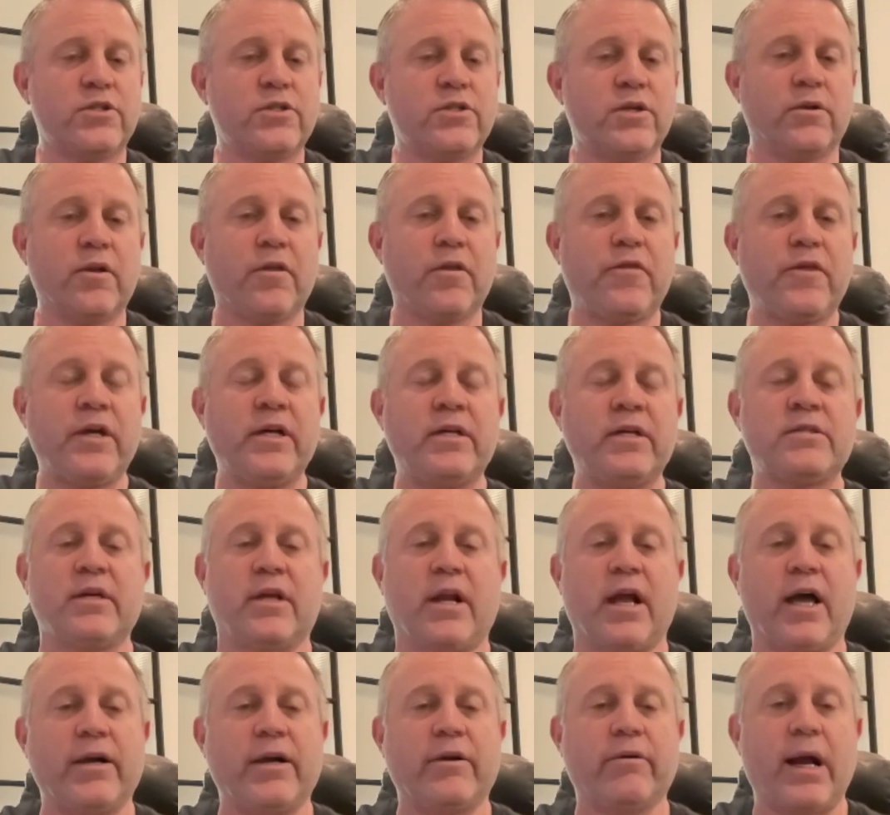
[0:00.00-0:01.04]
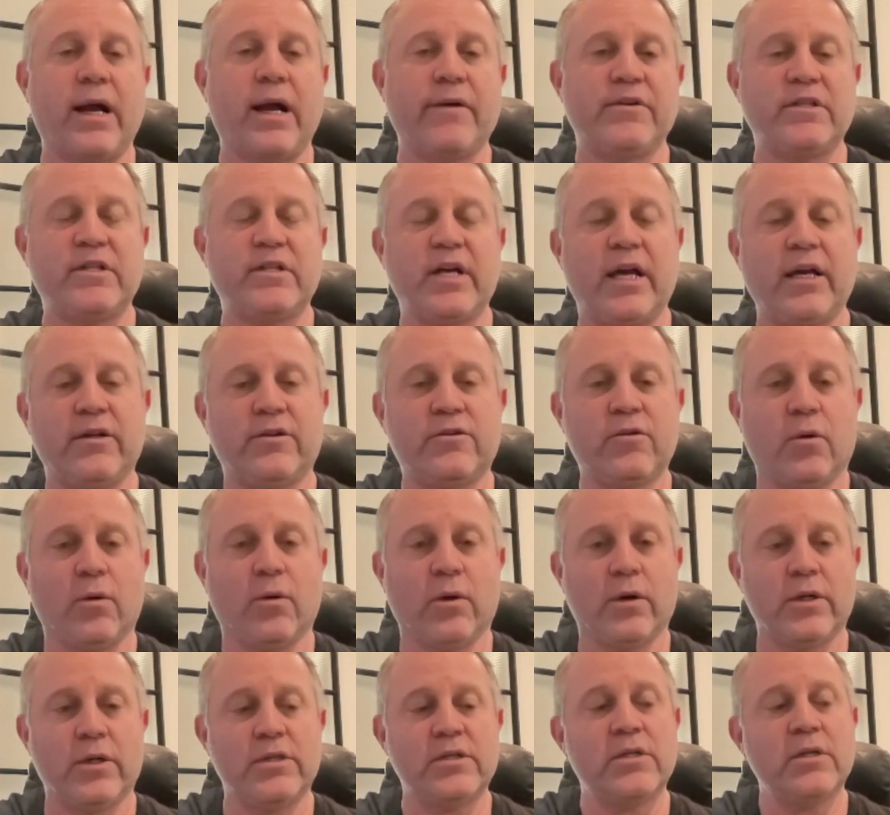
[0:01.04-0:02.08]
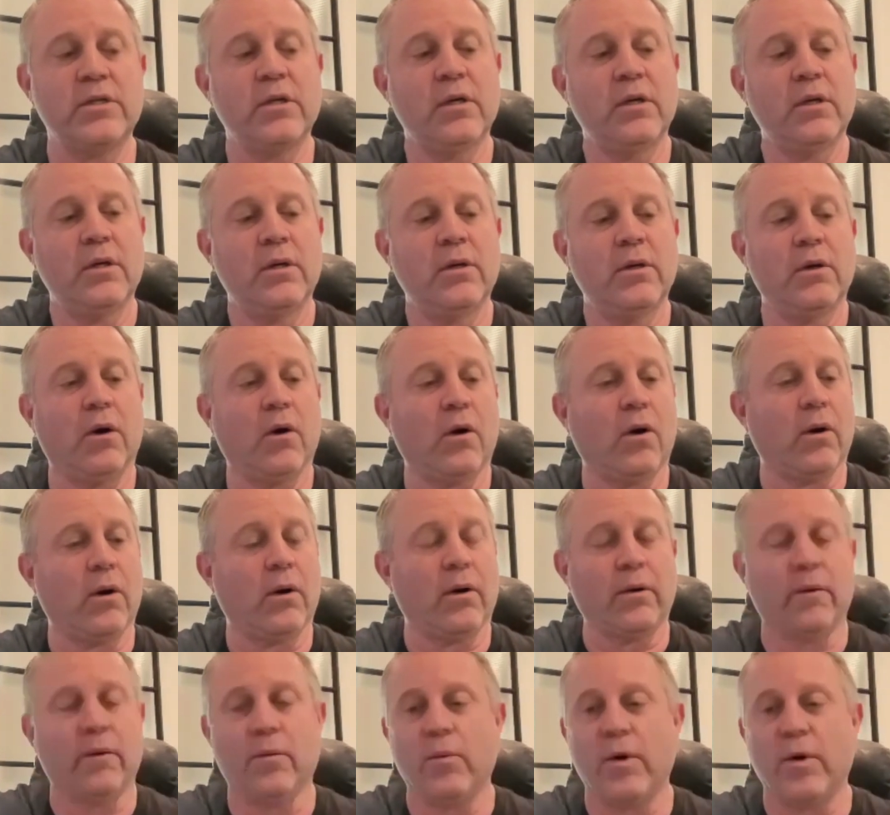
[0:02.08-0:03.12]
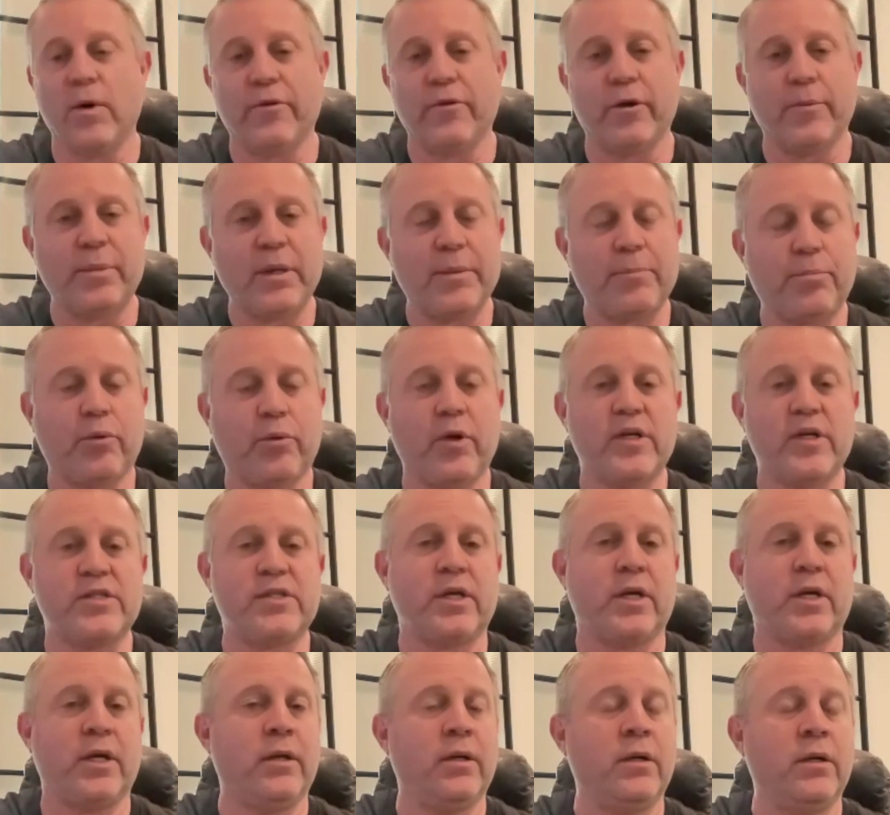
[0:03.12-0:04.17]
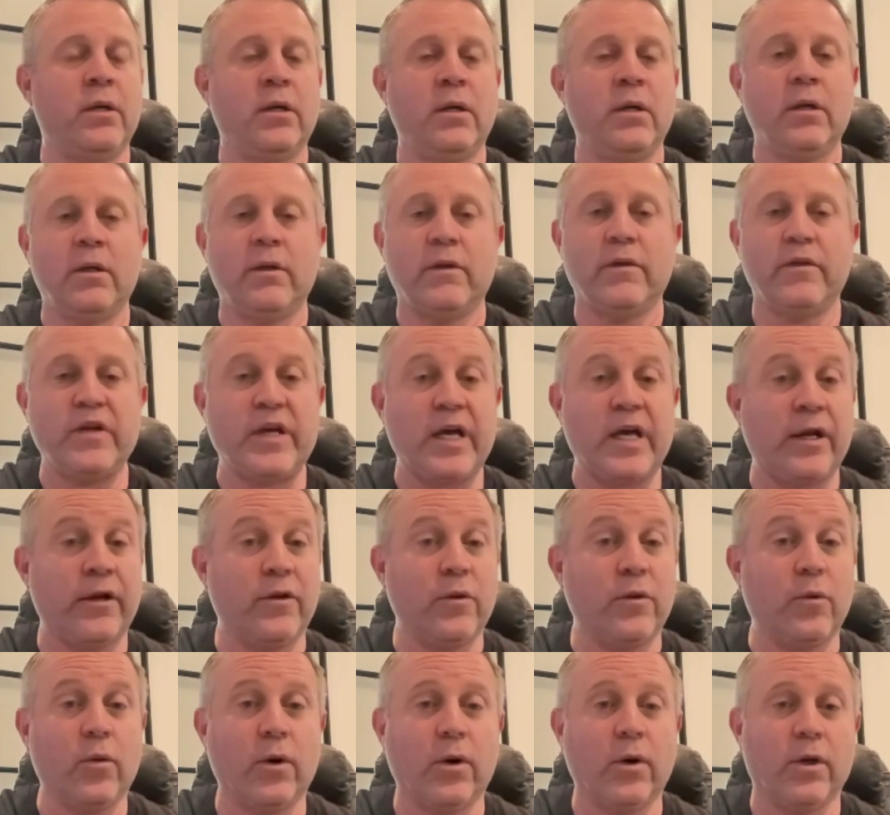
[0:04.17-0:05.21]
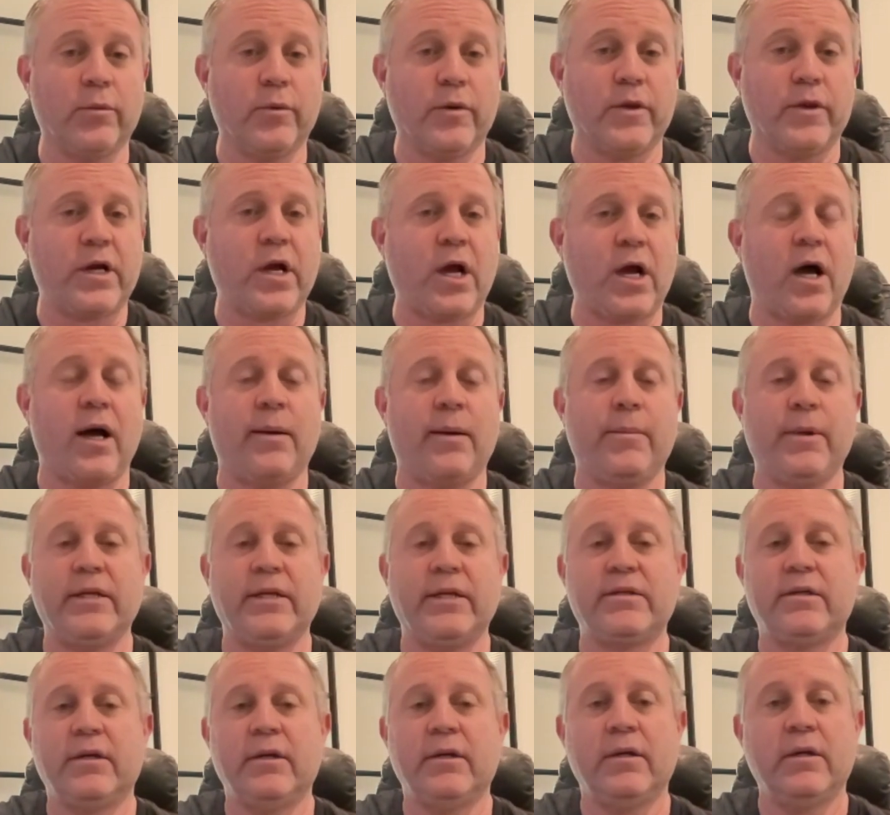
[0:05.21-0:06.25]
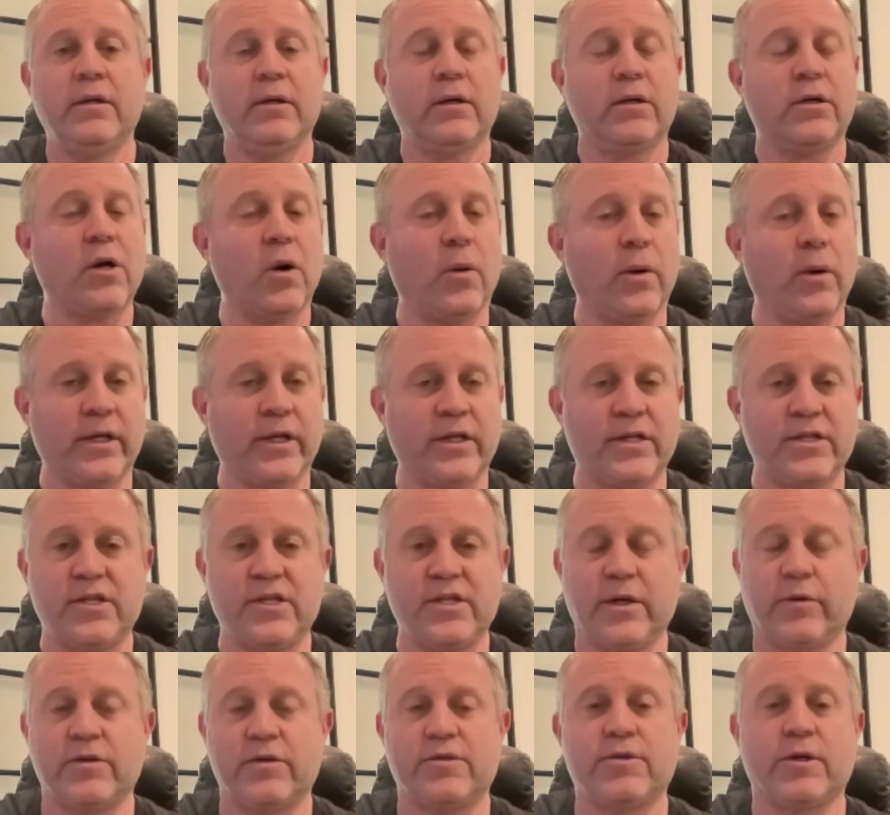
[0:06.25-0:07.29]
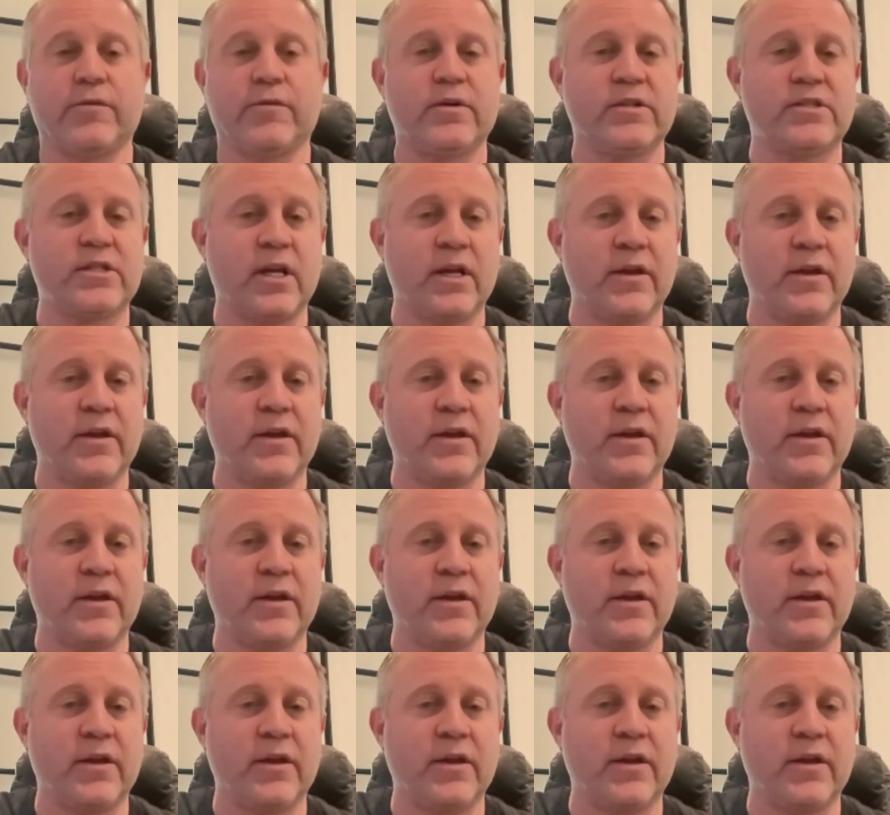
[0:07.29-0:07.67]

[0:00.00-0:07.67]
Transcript: So the things that I gravitate towards are whether it be prison, the end of the world with a comet, going to the Secret Service.